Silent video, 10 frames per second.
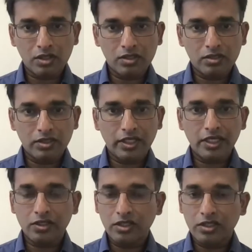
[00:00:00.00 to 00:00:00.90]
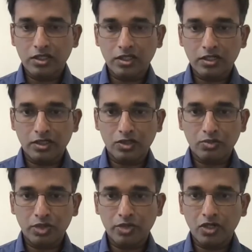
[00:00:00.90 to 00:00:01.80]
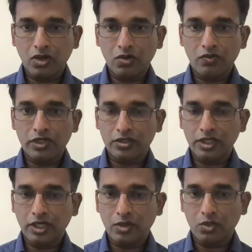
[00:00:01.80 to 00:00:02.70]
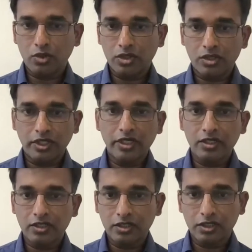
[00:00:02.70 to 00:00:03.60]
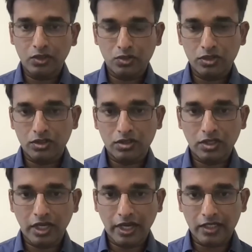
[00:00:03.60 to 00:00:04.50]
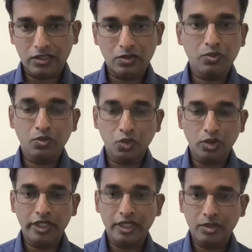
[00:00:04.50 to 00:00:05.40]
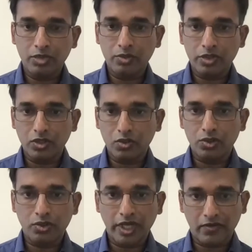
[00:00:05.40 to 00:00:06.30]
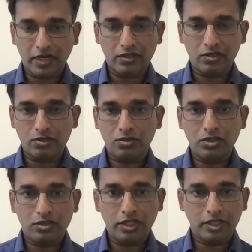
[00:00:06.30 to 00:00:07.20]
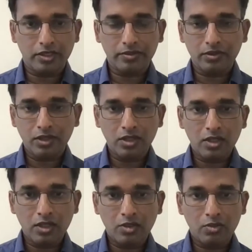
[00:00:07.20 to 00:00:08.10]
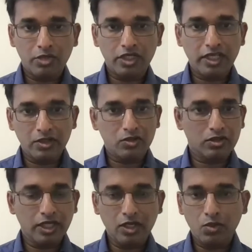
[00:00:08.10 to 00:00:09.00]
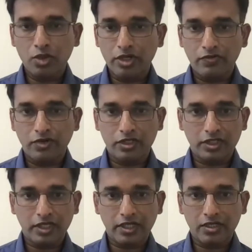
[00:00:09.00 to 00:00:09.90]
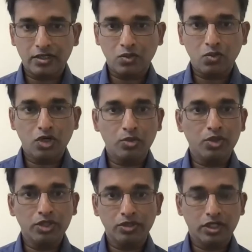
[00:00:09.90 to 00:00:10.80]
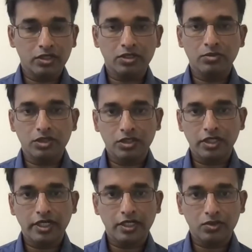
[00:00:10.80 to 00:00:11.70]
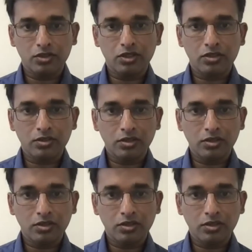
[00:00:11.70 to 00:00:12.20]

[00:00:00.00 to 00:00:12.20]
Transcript: The key thing here is people always think about internal users as the only key people who should have access to this data. But think about it for a second. What about your customers and end users?